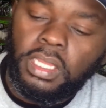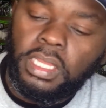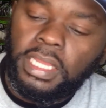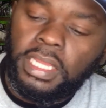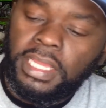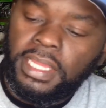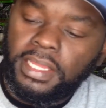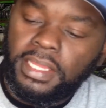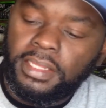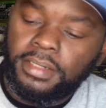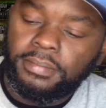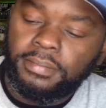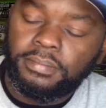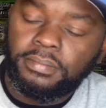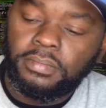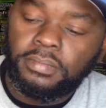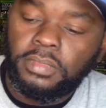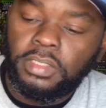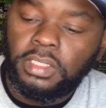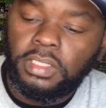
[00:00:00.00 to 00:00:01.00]
and
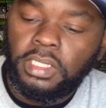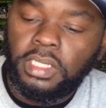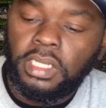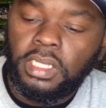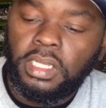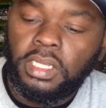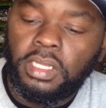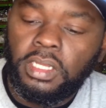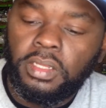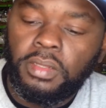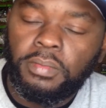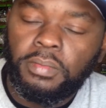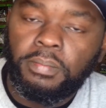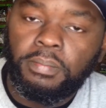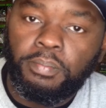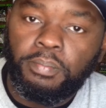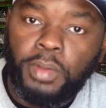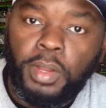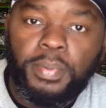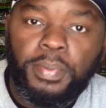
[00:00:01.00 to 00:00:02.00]

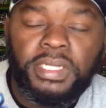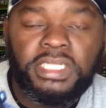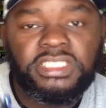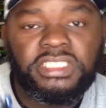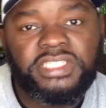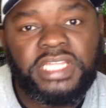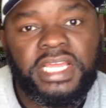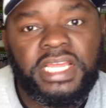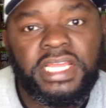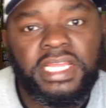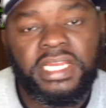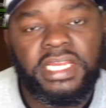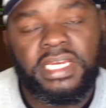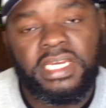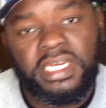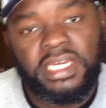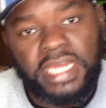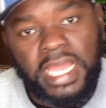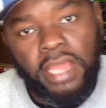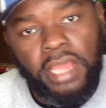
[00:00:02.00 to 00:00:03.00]
bumping this thing
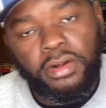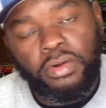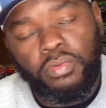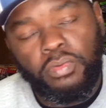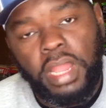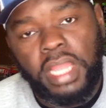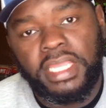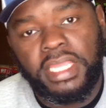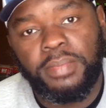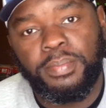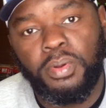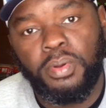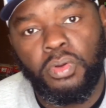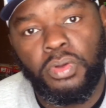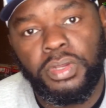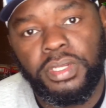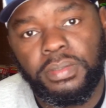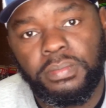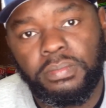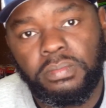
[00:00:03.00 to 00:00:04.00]
down a rocky
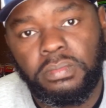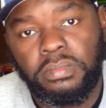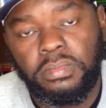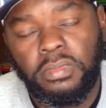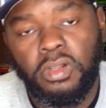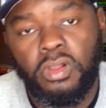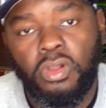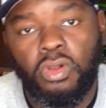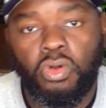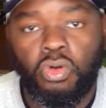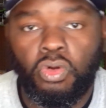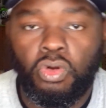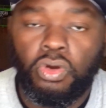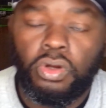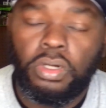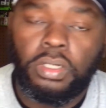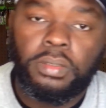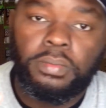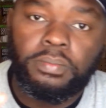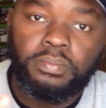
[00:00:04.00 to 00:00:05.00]
point
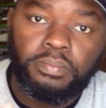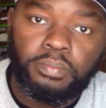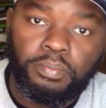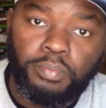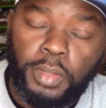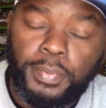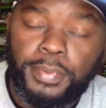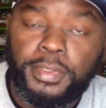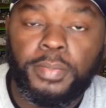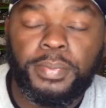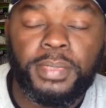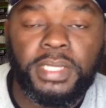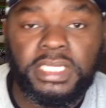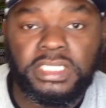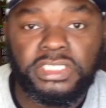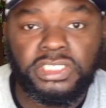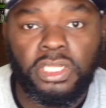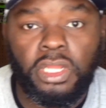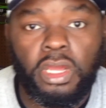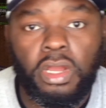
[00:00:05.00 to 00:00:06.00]
or bumping up
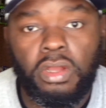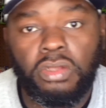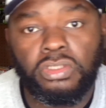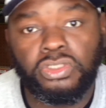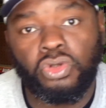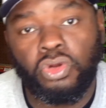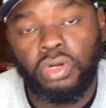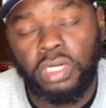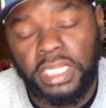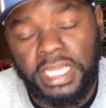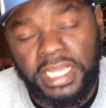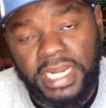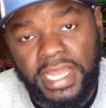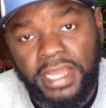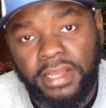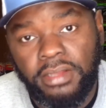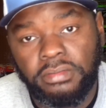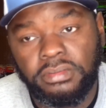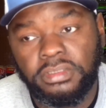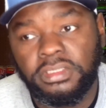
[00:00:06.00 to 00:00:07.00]
against logs or
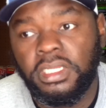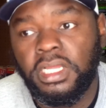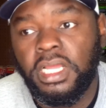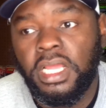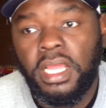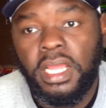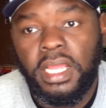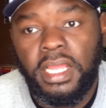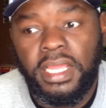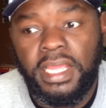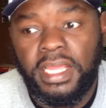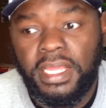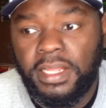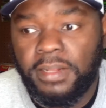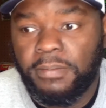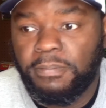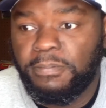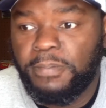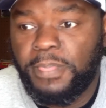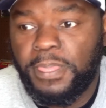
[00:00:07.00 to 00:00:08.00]
laydowns,
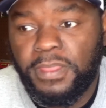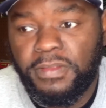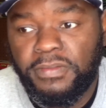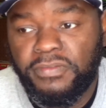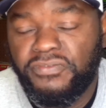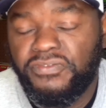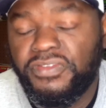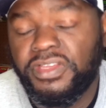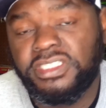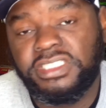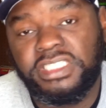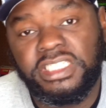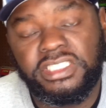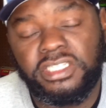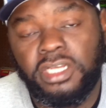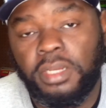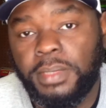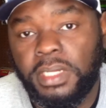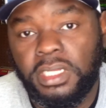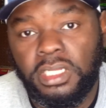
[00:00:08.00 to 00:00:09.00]
and fish just
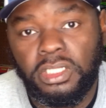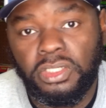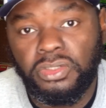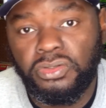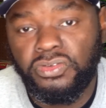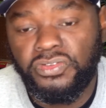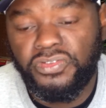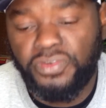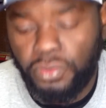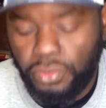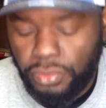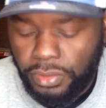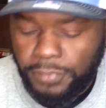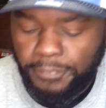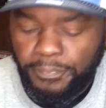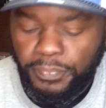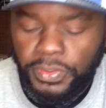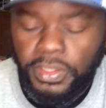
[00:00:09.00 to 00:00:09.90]
come unglued for it.